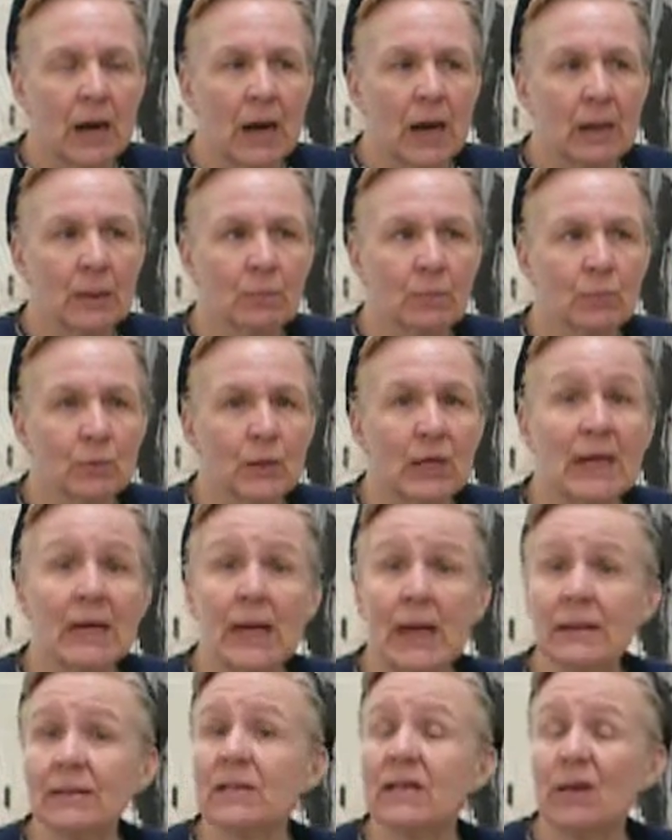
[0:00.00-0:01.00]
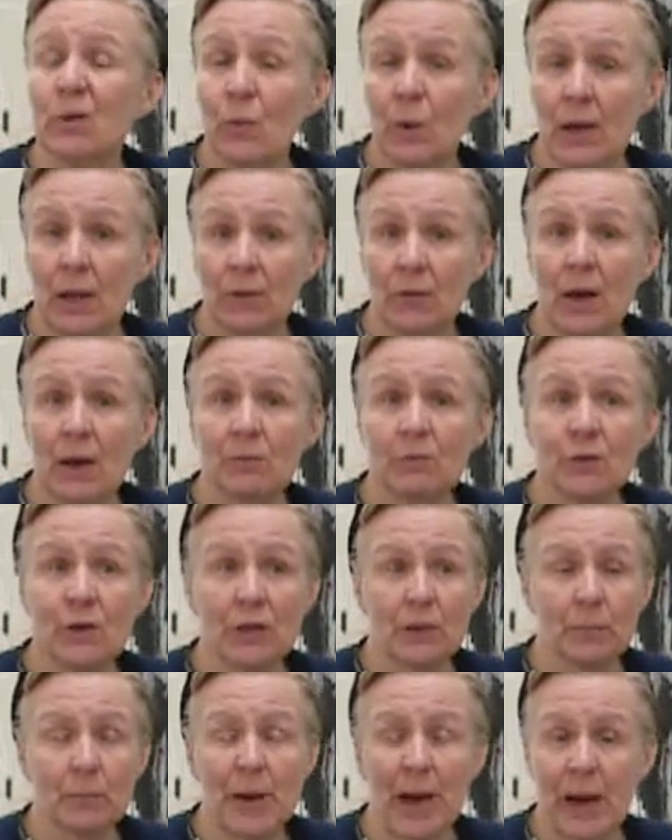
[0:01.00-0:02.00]
I'm connecting with, I'm
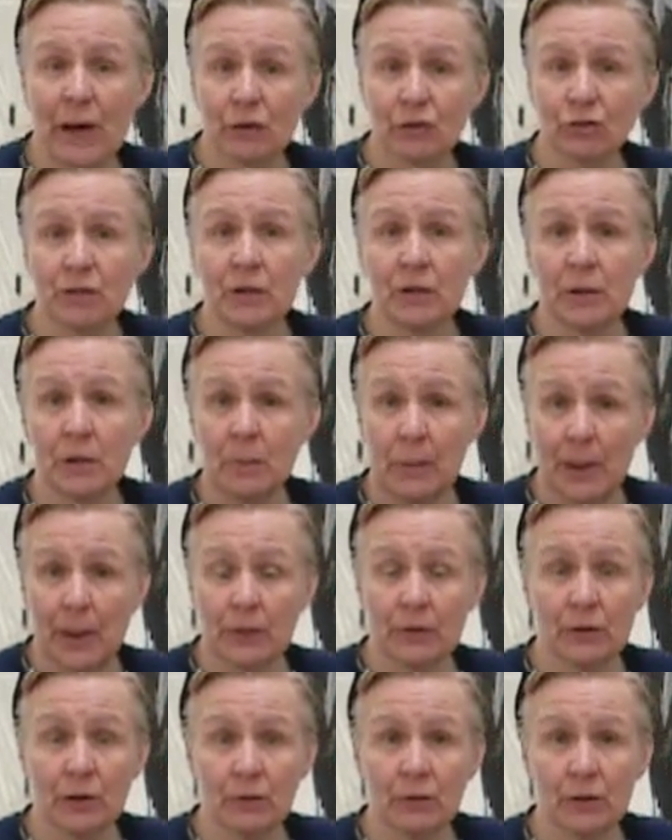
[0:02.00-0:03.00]
feeling passionate about,